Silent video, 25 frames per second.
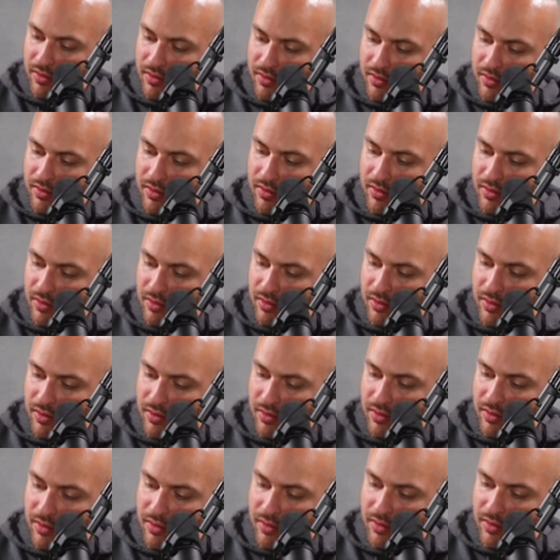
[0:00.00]

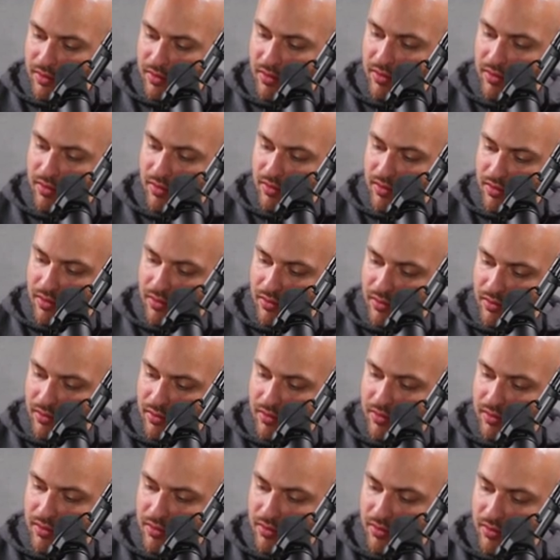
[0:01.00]

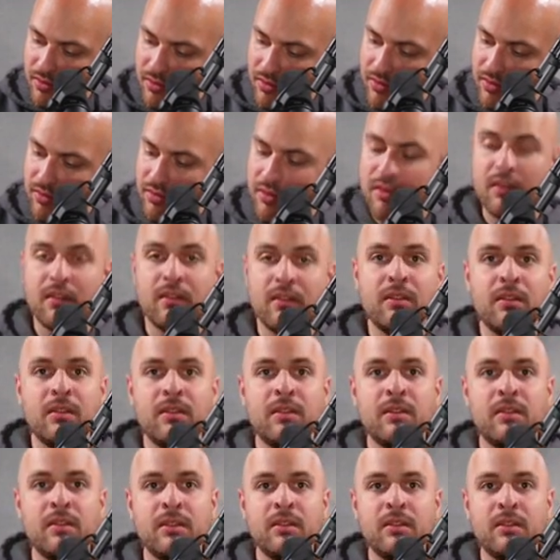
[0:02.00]

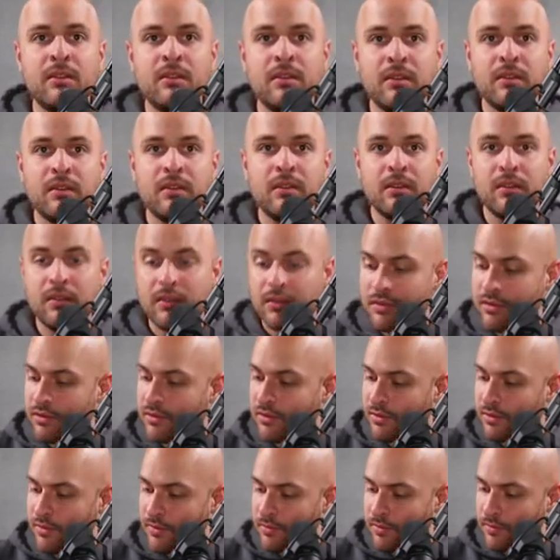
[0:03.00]

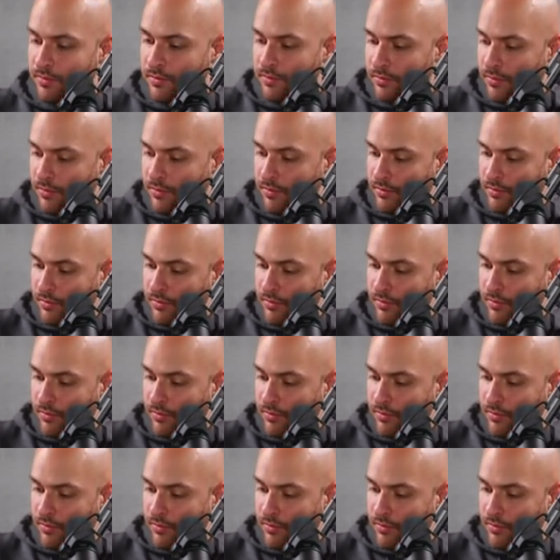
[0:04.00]
This person isn't speaking.